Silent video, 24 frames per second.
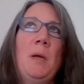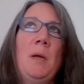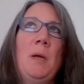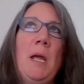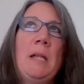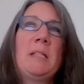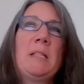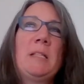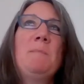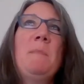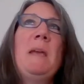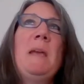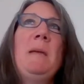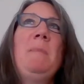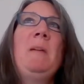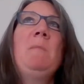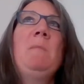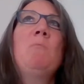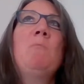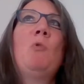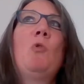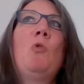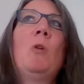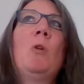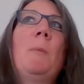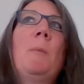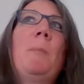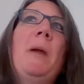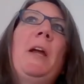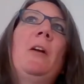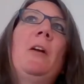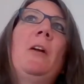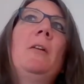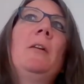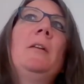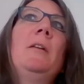it's maybe more
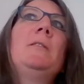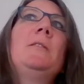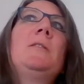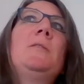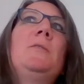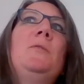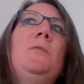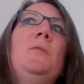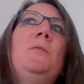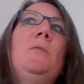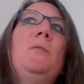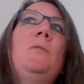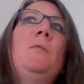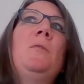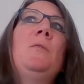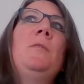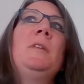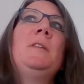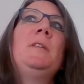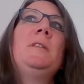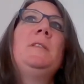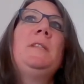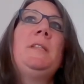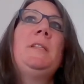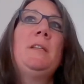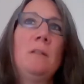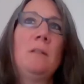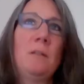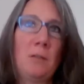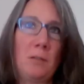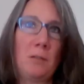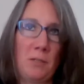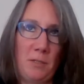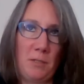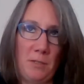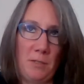apparent to the
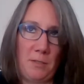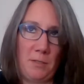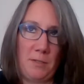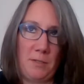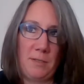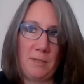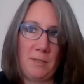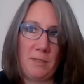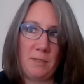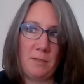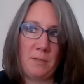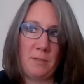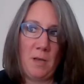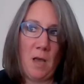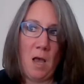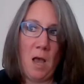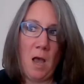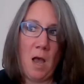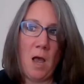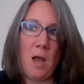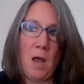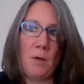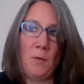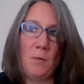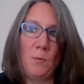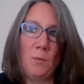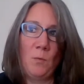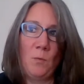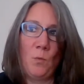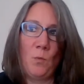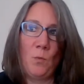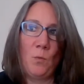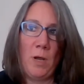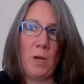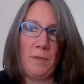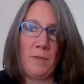dealers
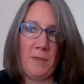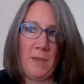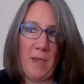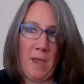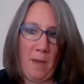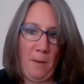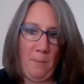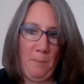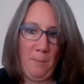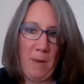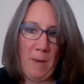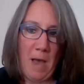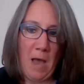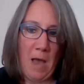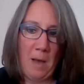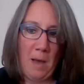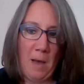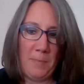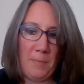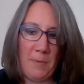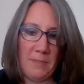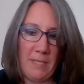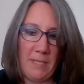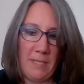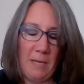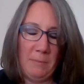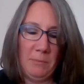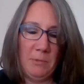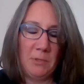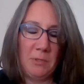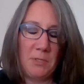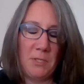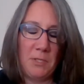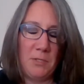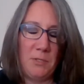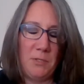on what the MPOP is
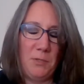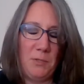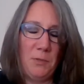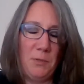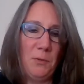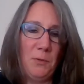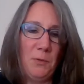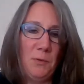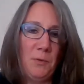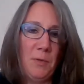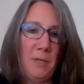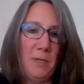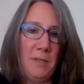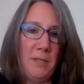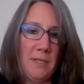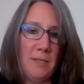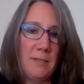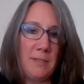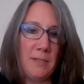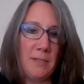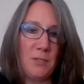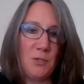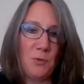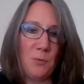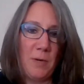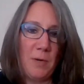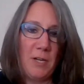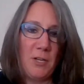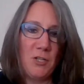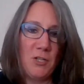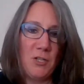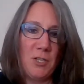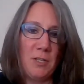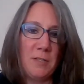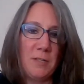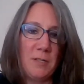able to do in these
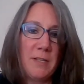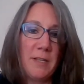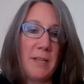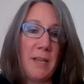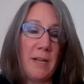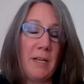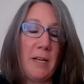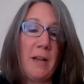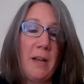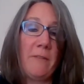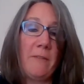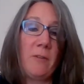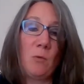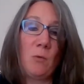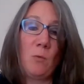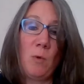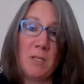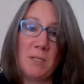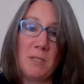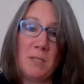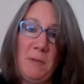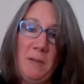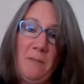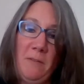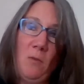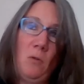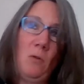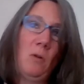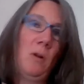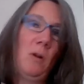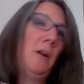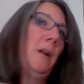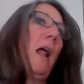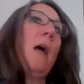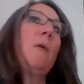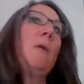situations than it ever was
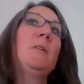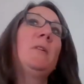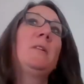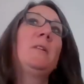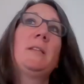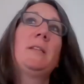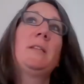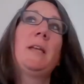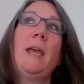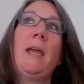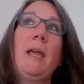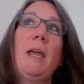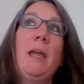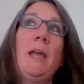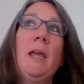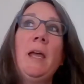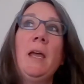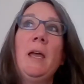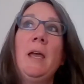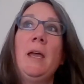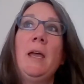before. And I would say,